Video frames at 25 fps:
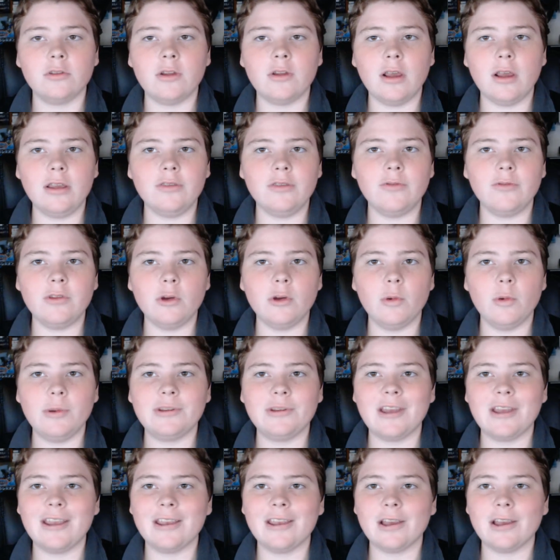So in today's
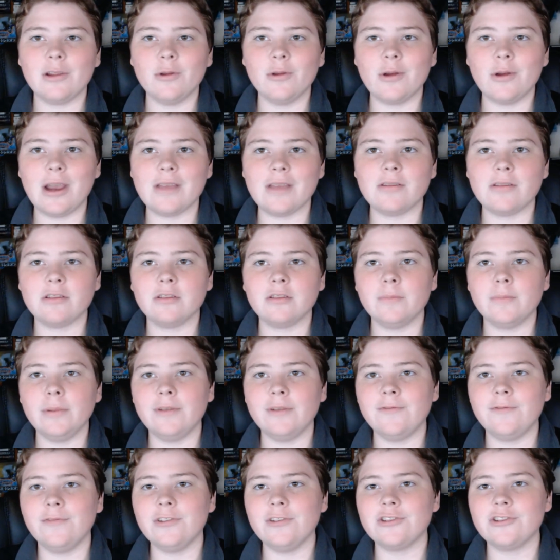video we're taking a look at
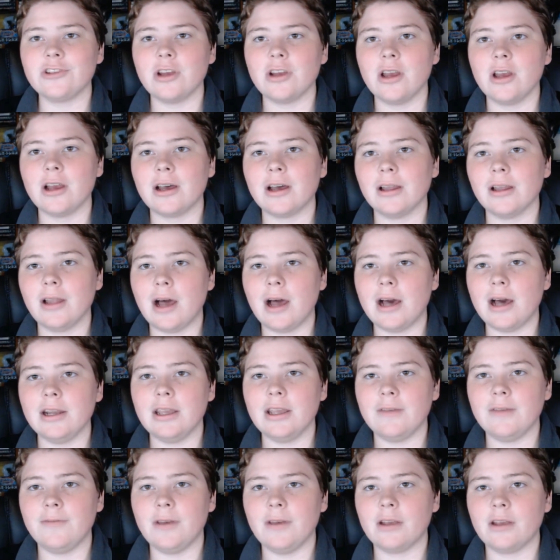the Splitfish
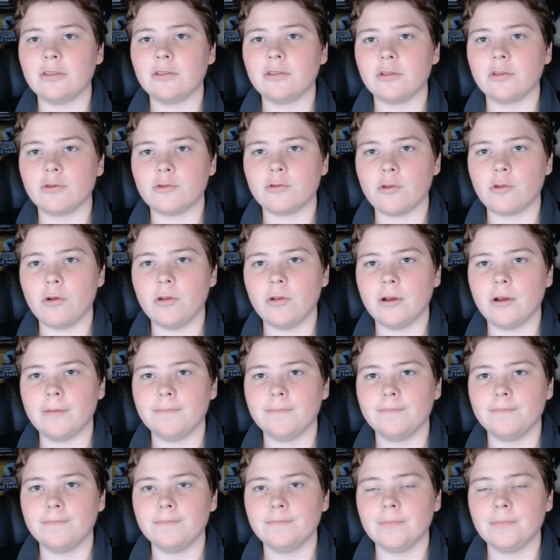GlideFX
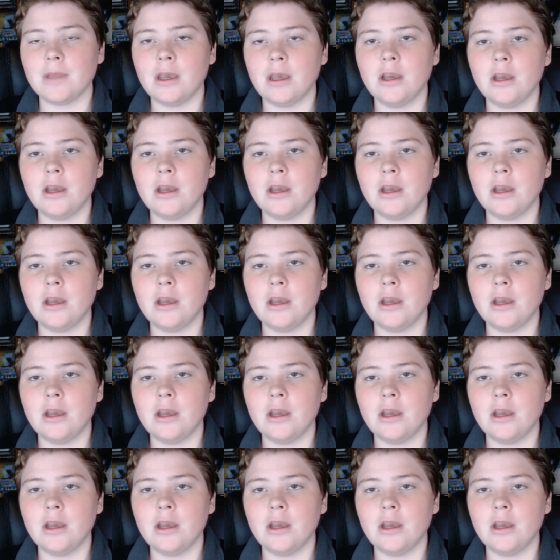controller.